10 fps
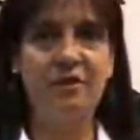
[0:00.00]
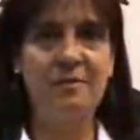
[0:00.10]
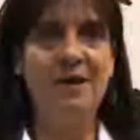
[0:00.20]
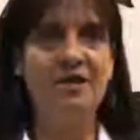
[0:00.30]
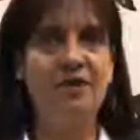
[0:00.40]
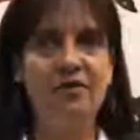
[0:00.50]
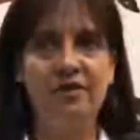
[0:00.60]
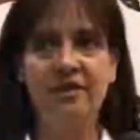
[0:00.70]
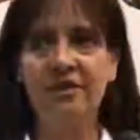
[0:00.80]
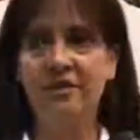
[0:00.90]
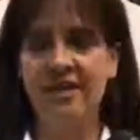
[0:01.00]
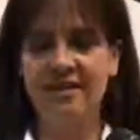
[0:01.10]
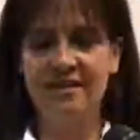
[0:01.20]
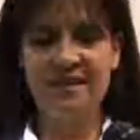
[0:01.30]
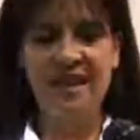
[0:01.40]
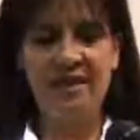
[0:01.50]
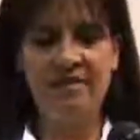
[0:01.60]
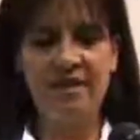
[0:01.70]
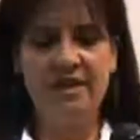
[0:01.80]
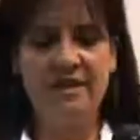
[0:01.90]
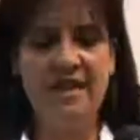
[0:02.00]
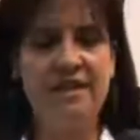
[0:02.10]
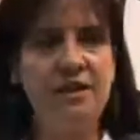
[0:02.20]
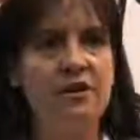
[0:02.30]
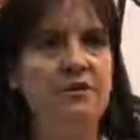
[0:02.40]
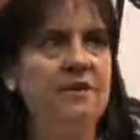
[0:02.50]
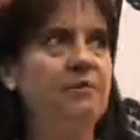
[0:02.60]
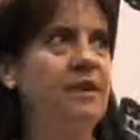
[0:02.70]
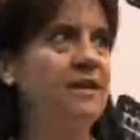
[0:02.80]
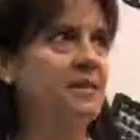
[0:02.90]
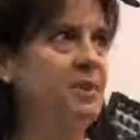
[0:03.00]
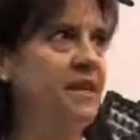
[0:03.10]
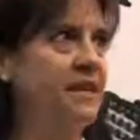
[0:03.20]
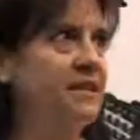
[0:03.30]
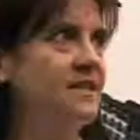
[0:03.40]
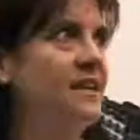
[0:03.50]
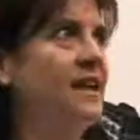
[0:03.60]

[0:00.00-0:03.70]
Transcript: especially for the little kids that have the Nintendos, the PSPs,